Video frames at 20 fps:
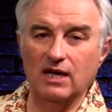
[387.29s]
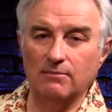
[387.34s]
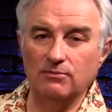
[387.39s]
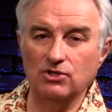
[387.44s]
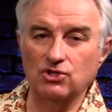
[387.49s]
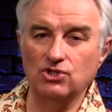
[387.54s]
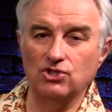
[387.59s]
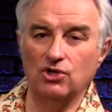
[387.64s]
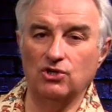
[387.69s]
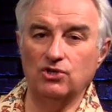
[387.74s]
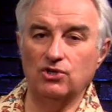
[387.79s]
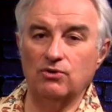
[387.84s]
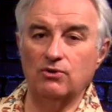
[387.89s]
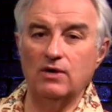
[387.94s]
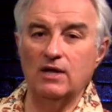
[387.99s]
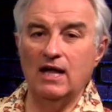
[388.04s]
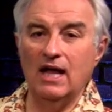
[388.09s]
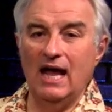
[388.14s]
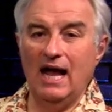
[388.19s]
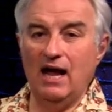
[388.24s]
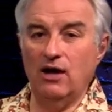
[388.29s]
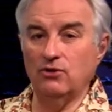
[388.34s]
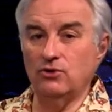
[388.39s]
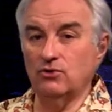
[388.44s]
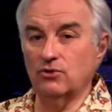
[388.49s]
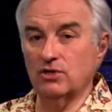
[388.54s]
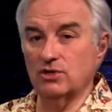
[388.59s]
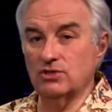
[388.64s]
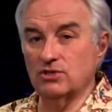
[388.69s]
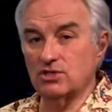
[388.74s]
I'm going to show you how
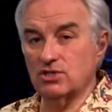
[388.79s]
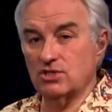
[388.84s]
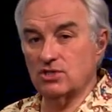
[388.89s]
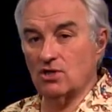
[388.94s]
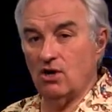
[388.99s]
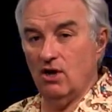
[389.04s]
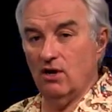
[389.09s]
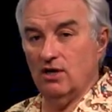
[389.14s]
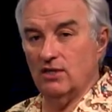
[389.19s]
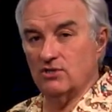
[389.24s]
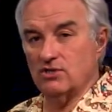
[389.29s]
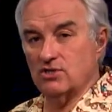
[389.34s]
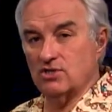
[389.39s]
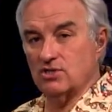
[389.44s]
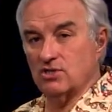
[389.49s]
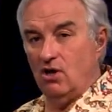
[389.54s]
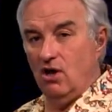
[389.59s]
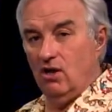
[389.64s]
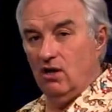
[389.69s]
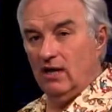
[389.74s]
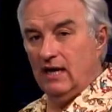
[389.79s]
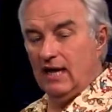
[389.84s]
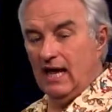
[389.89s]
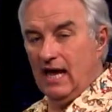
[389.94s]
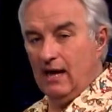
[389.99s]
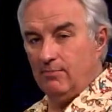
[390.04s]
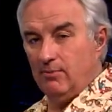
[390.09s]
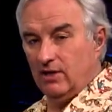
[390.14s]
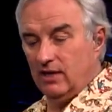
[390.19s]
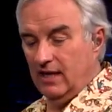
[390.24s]
you can start installing
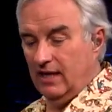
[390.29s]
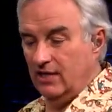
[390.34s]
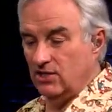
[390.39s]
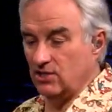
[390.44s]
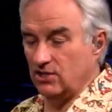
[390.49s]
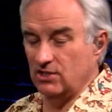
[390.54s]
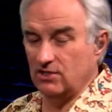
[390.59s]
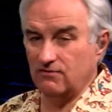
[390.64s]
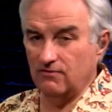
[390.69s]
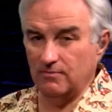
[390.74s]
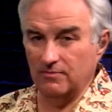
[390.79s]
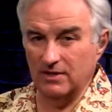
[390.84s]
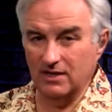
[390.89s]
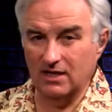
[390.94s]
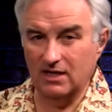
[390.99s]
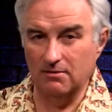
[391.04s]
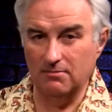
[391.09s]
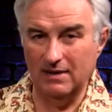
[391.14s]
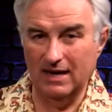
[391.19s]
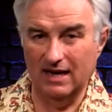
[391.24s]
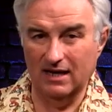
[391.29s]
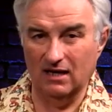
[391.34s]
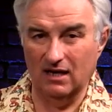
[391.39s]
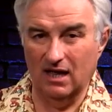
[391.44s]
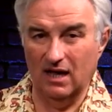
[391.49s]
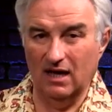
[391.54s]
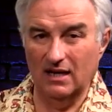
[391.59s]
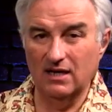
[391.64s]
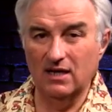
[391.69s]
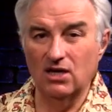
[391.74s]
applications from the command
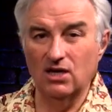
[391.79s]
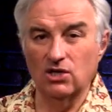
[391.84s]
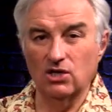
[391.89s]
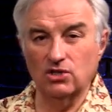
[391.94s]
line,